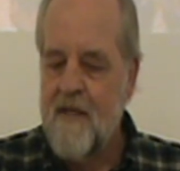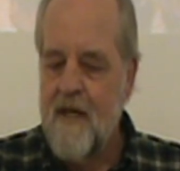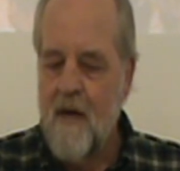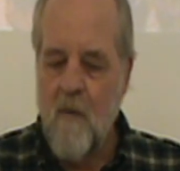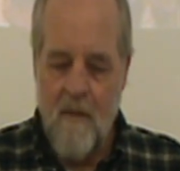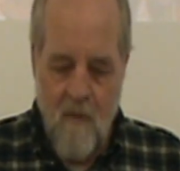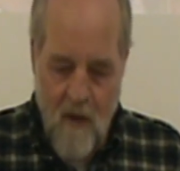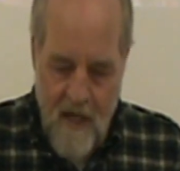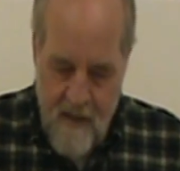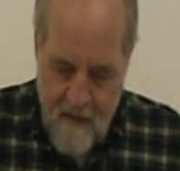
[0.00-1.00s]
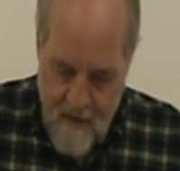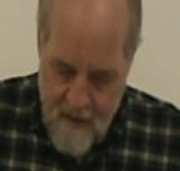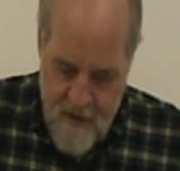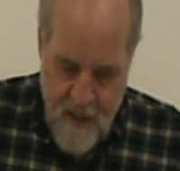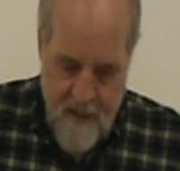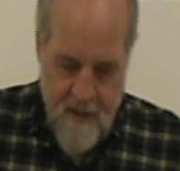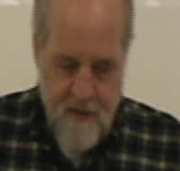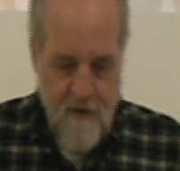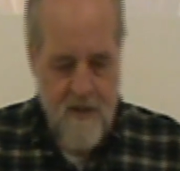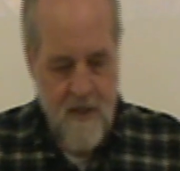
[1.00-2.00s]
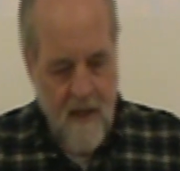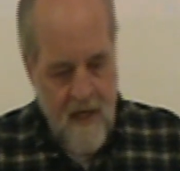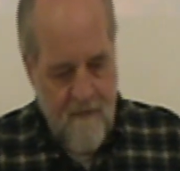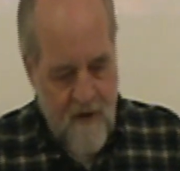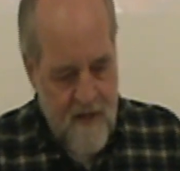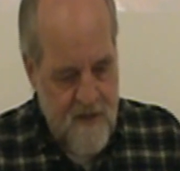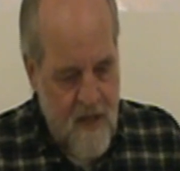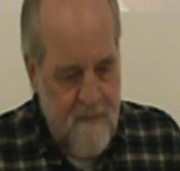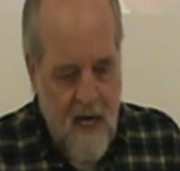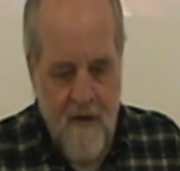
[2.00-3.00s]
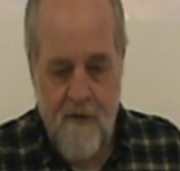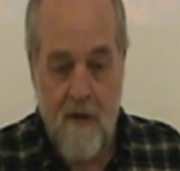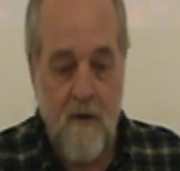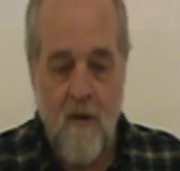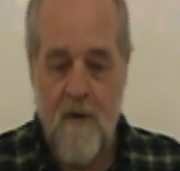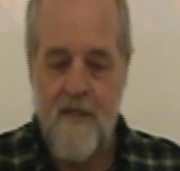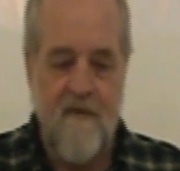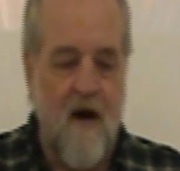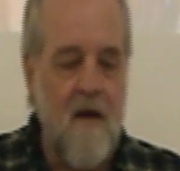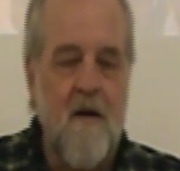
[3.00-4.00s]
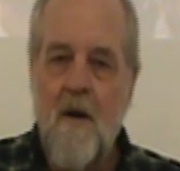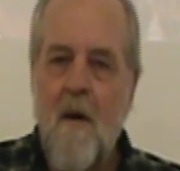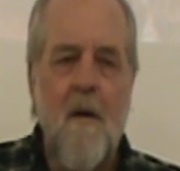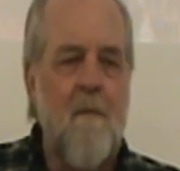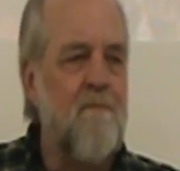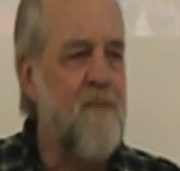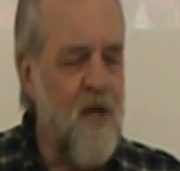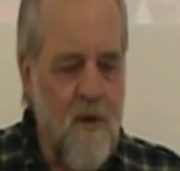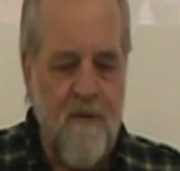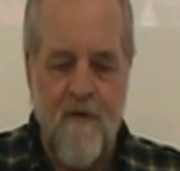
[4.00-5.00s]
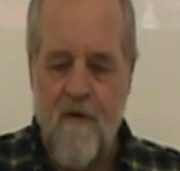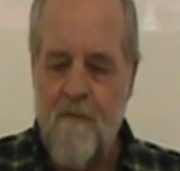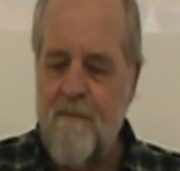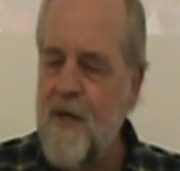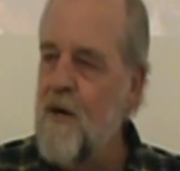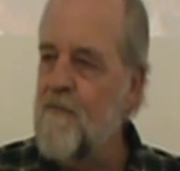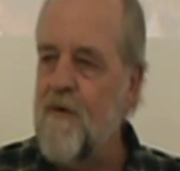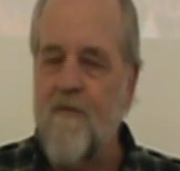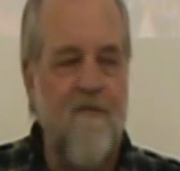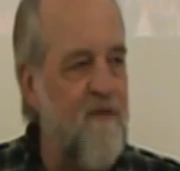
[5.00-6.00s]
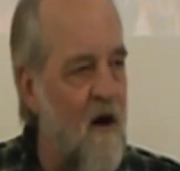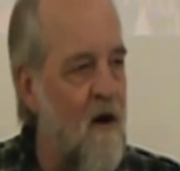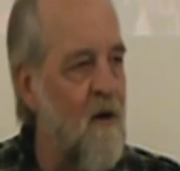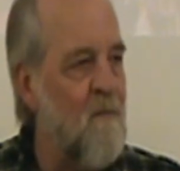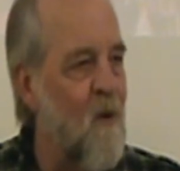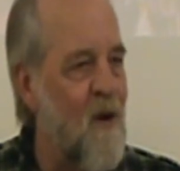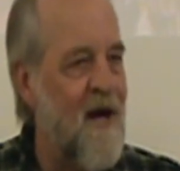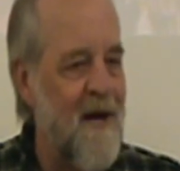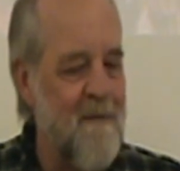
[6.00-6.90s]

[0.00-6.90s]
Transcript: And one morning, she and this Christian lady friend stepped out into the glories of a beautiful, beautiful fall morning.